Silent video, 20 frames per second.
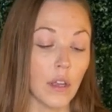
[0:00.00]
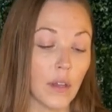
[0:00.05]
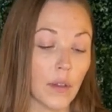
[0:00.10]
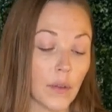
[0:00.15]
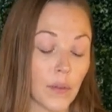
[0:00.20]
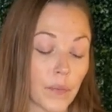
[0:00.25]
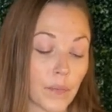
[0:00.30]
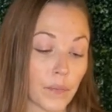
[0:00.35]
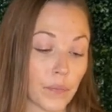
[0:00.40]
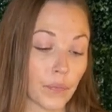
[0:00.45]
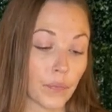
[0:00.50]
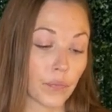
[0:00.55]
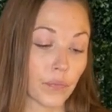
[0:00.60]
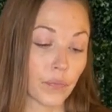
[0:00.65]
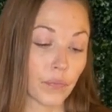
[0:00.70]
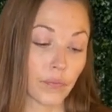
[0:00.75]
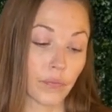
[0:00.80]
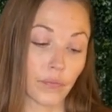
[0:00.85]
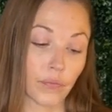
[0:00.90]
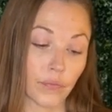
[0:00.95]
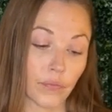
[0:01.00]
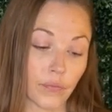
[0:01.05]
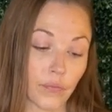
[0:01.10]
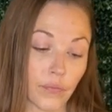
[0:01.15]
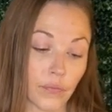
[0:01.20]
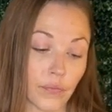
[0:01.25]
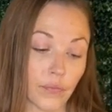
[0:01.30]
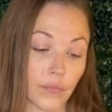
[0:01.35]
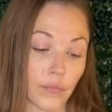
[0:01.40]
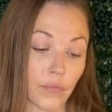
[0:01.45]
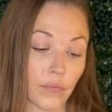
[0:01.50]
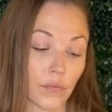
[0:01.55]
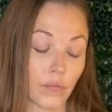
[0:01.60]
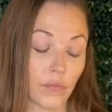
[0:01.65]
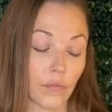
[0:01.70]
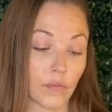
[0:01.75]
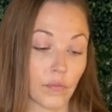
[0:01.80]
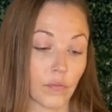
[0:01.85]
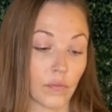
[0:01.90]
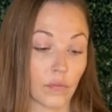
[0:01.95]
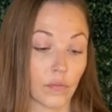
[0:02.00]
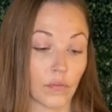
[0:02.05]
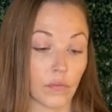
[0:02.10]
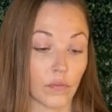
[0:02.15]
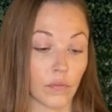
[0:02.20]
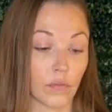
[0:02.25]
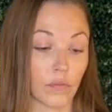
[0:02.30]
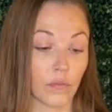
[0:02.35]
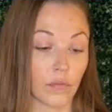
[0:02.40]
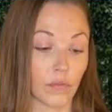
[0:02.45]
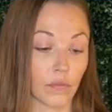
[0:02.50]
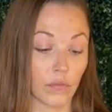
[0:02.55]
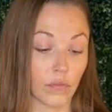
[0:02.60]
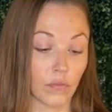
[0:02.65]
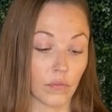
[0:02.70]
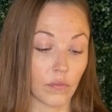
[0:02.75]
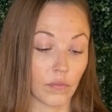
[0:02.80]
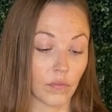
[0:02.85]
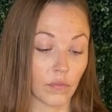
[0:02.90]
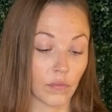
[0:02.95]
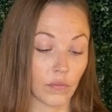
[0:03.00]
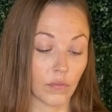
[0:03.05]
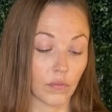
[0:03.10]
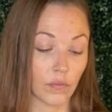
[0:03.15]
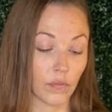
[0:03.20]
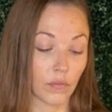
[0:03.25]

[no speech]